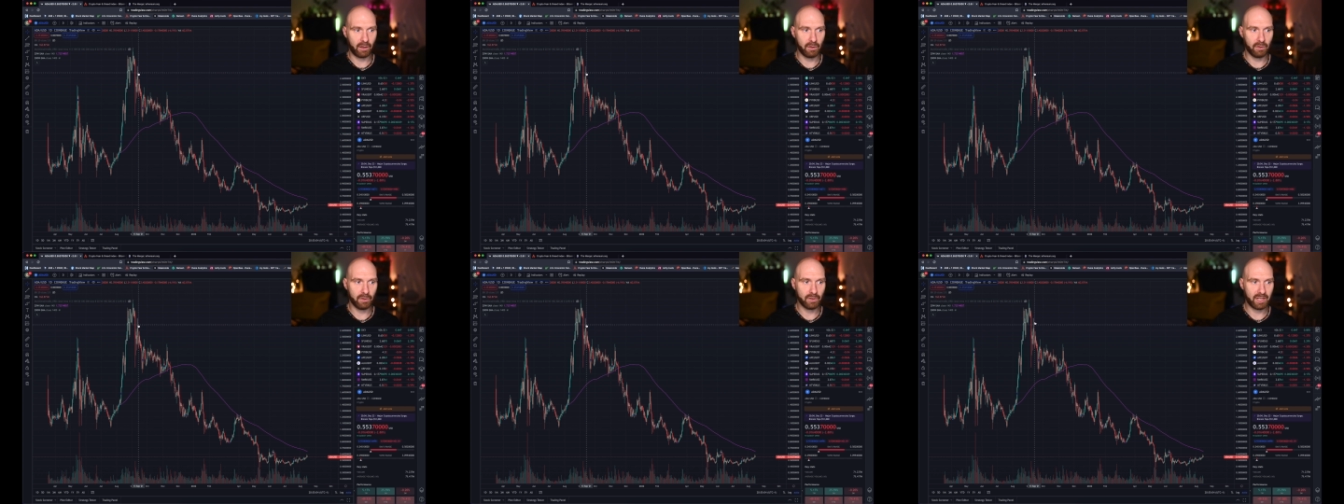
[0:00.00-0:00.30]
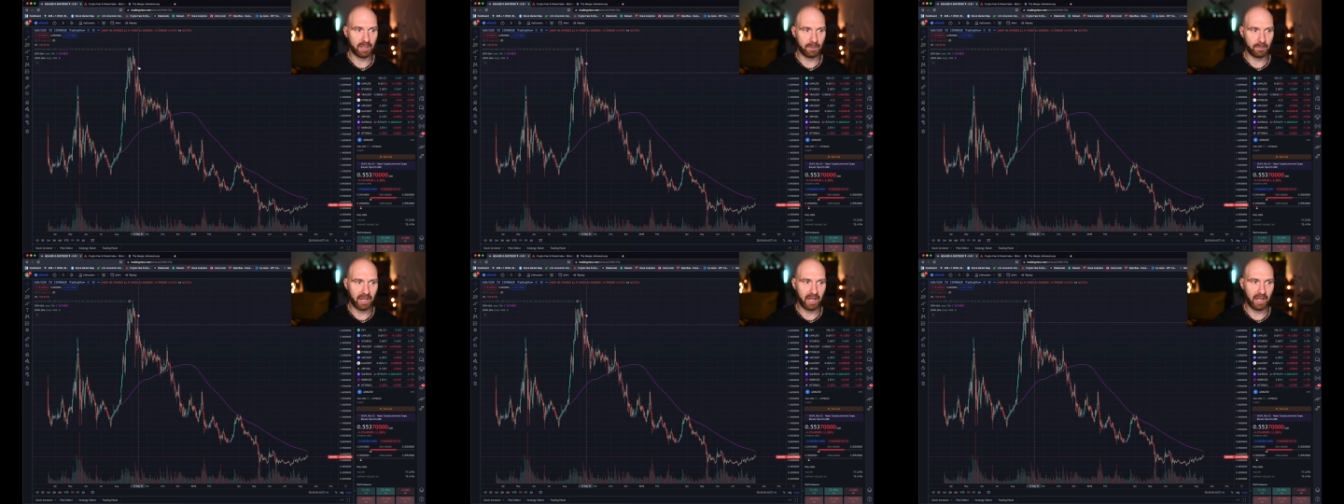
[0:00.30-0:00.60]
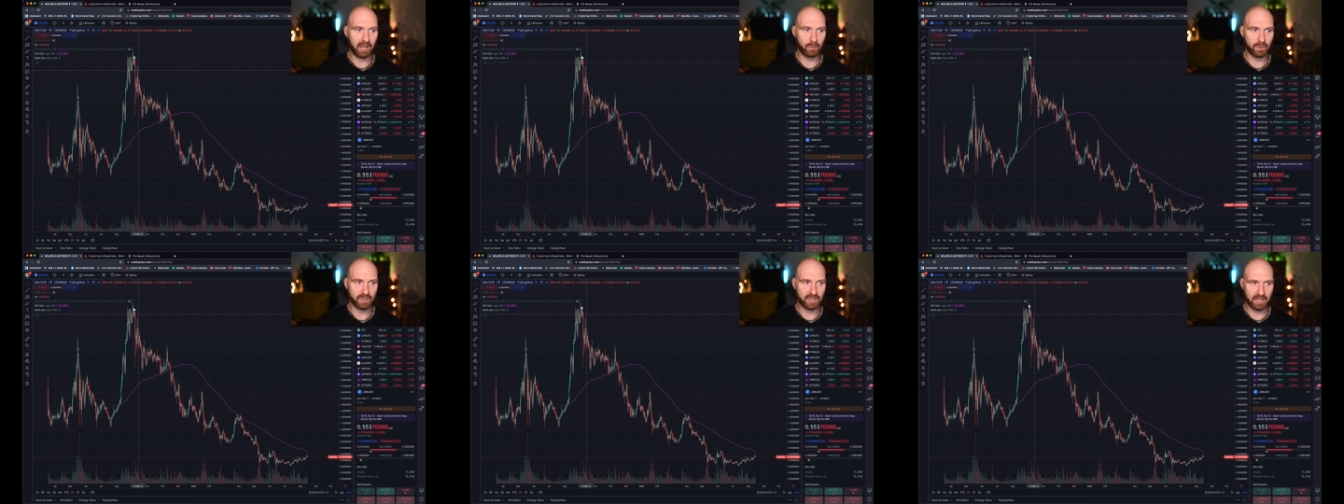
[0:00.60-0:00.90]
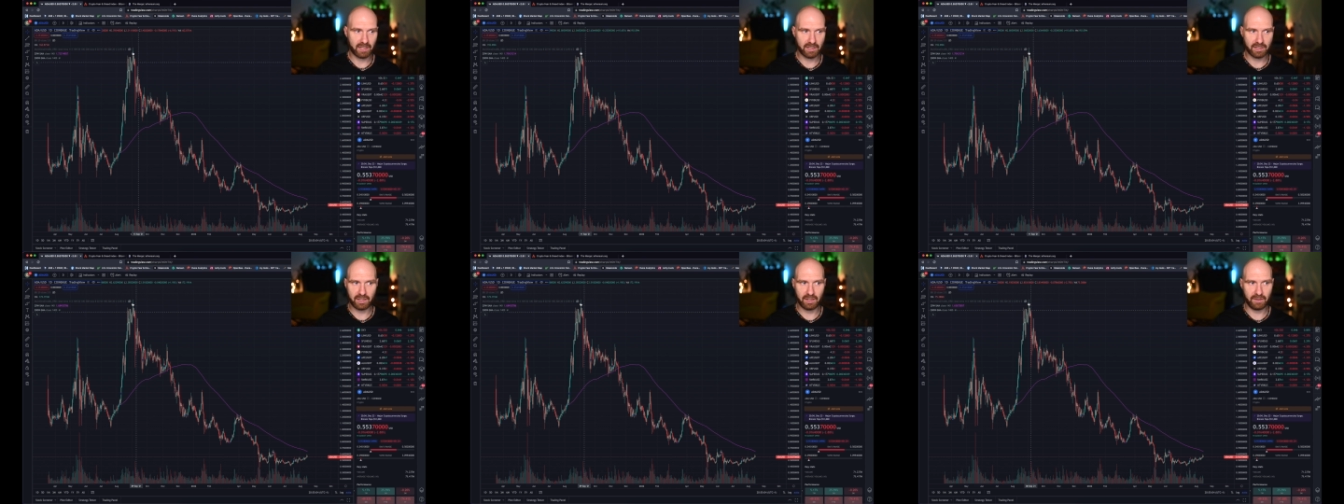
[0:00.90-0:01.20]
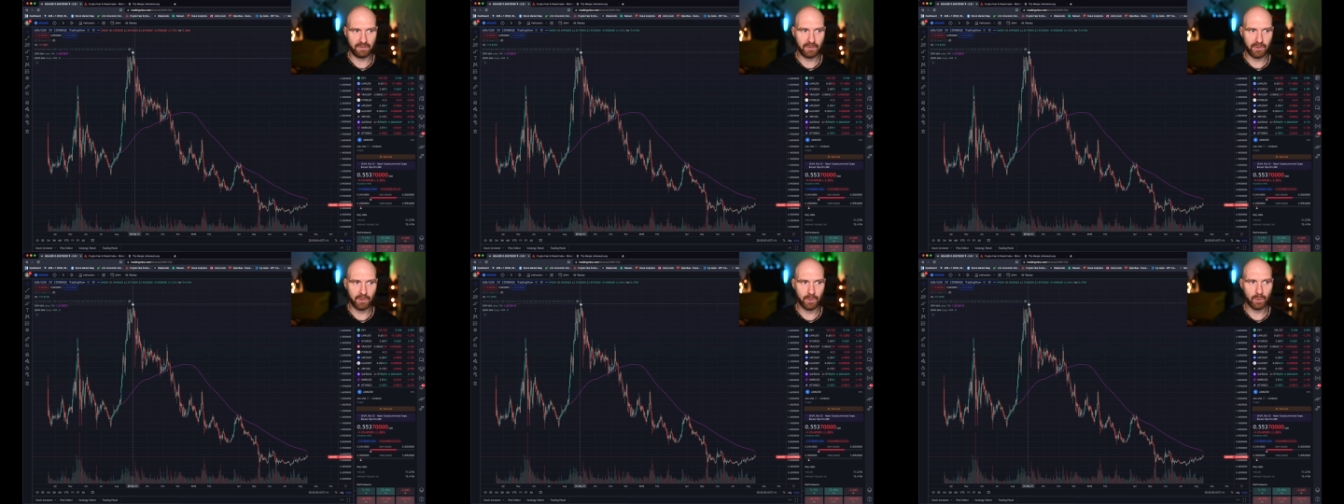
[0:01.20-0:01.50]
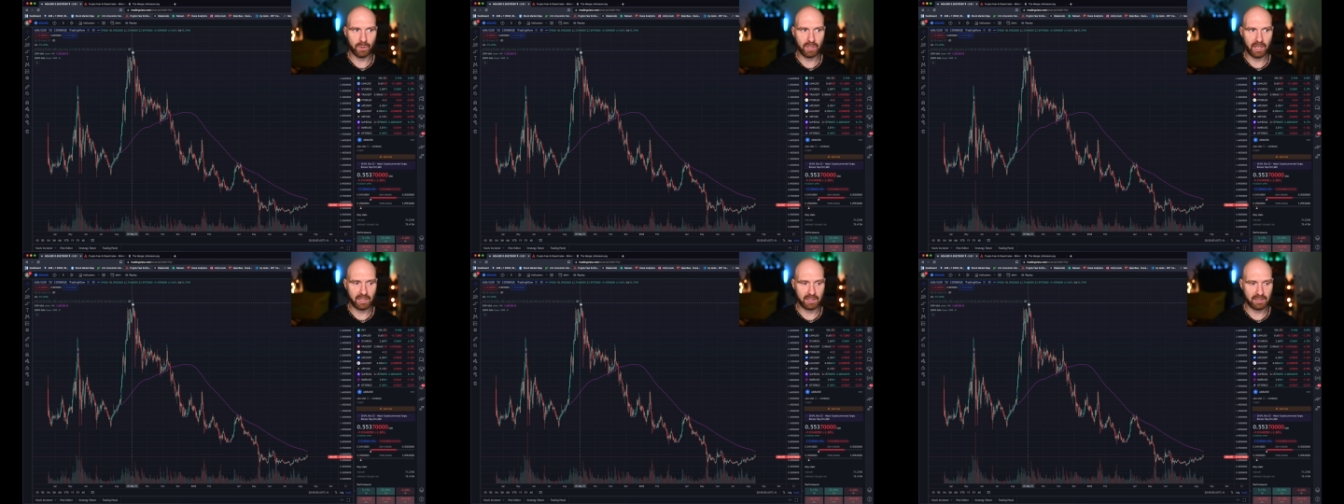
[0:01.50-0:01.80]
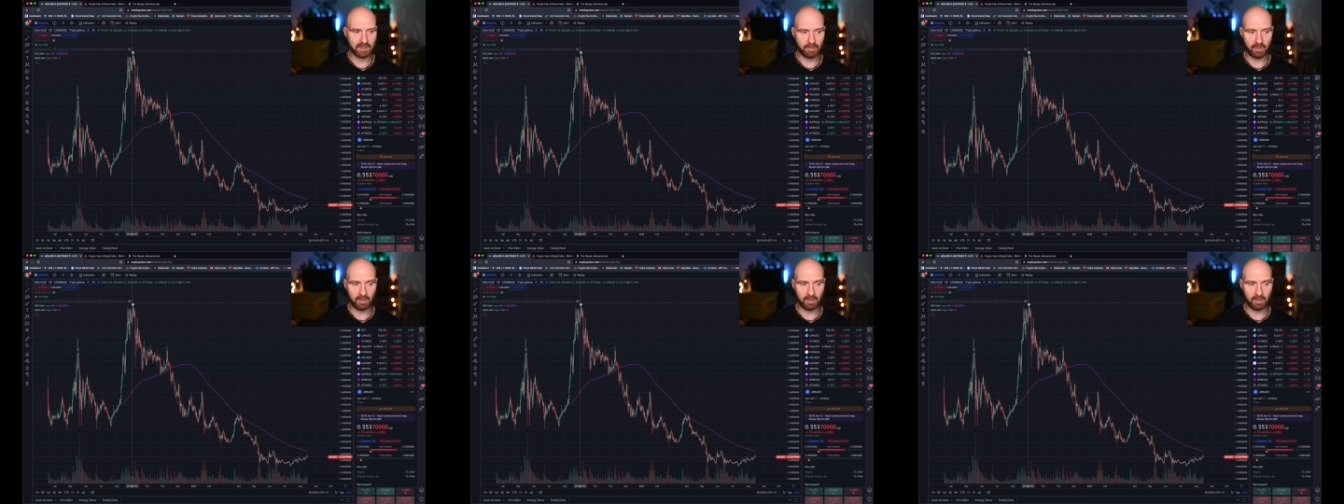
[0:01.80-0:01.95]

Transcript: all-time high was actually a few days,